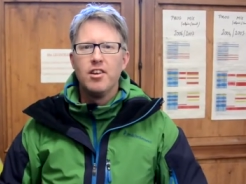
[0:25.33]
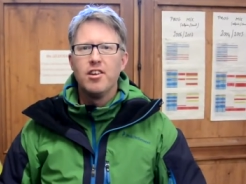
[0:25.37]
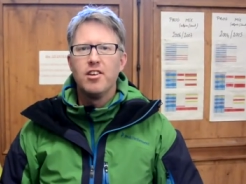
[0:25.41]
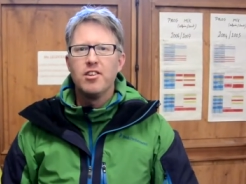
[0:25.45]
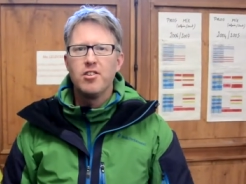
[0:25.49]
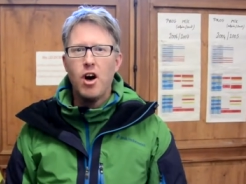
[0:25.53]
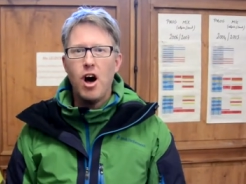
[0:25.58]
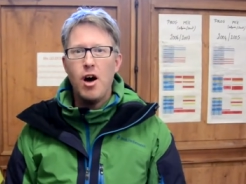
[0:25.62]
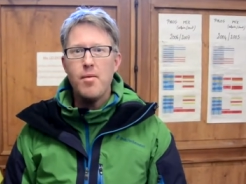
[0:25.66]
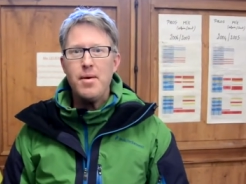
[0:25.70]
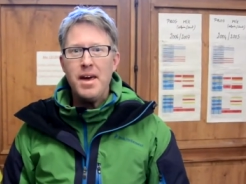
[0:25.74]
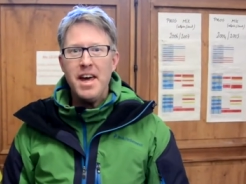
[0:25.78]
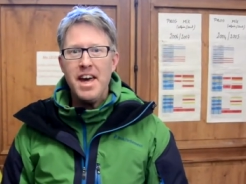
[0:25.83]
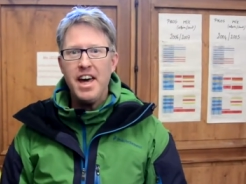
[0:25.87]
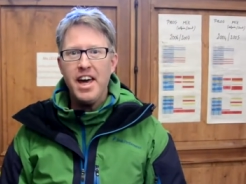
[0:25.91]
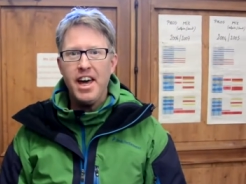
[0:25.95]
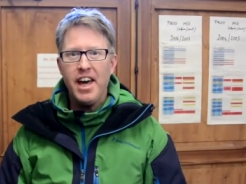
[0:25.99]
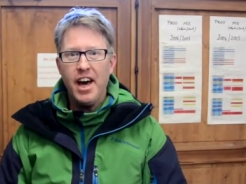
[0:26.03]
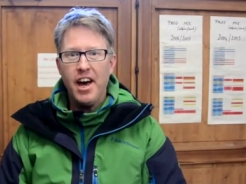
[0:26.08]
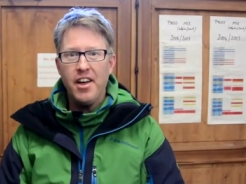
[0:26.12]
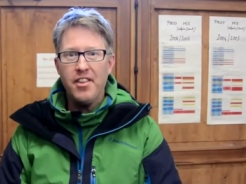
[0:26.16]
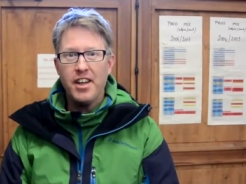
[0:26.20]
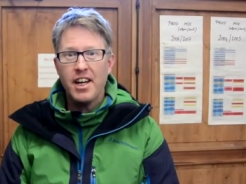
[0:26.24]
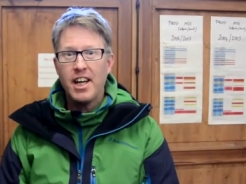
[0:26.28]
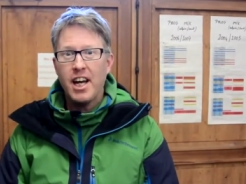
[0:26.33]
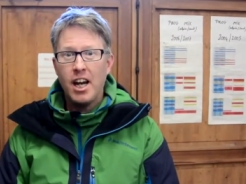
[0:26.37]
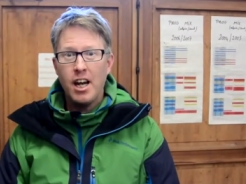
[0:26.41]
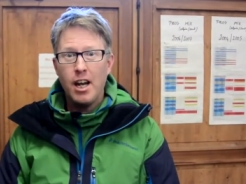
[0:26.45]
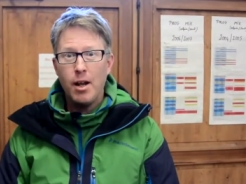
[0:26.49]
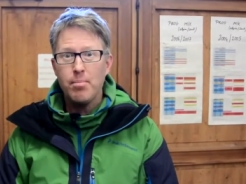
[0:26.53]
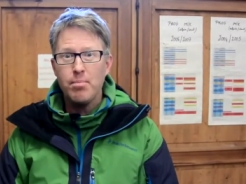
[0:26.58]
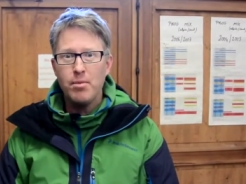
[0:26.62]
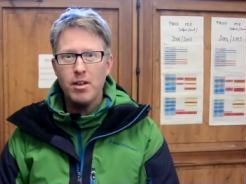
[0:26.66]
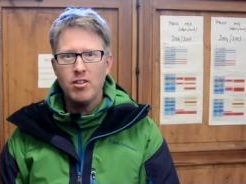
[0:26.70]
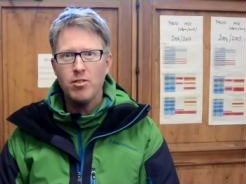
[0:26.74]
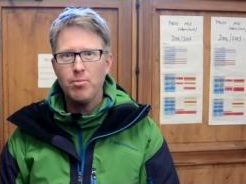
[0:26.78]
So I'm here at the
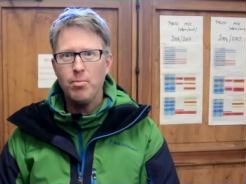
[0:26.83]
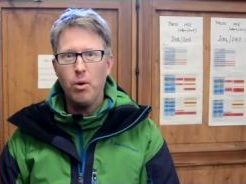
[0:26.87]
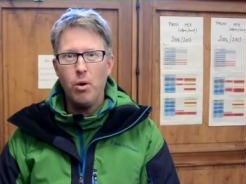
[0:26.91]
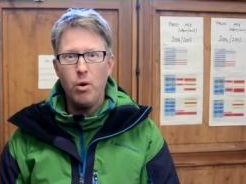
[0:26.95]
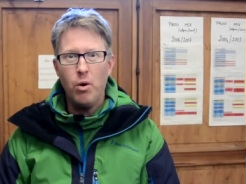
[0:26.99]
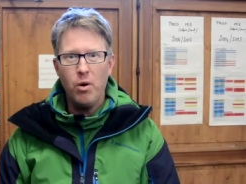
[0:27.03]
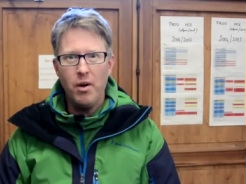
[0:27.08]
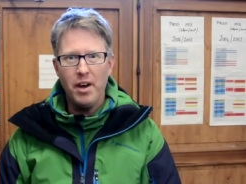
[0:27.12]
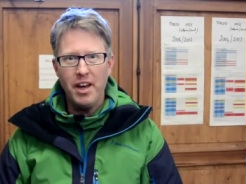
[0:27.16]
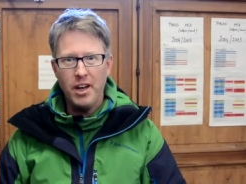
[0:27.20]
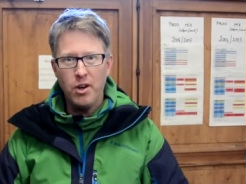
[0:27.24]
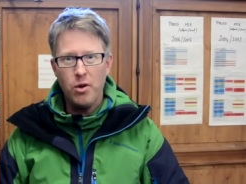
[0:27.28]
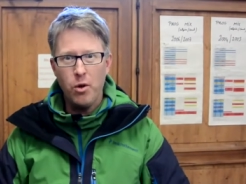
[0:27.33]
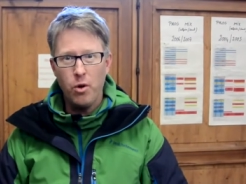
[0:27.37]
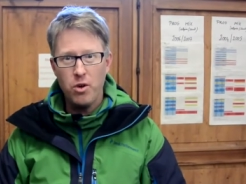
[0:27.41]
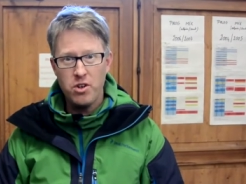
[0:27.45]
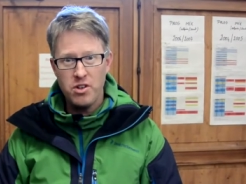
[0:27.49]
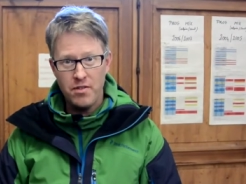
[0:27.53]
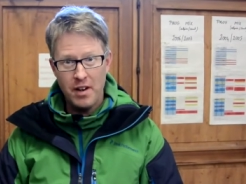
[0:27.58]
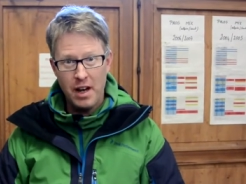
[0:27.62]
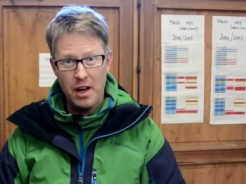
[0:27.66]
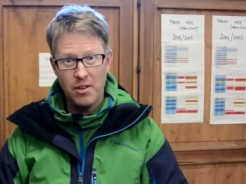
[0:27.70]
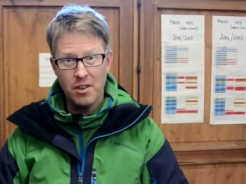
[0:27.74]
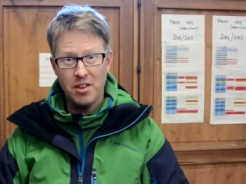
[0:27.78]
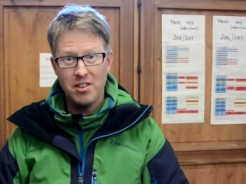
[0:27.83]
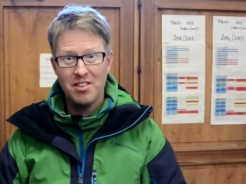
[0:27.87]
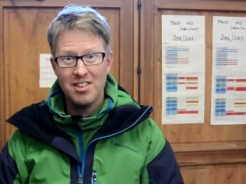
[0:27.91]
Club de Sport in Courchevel, the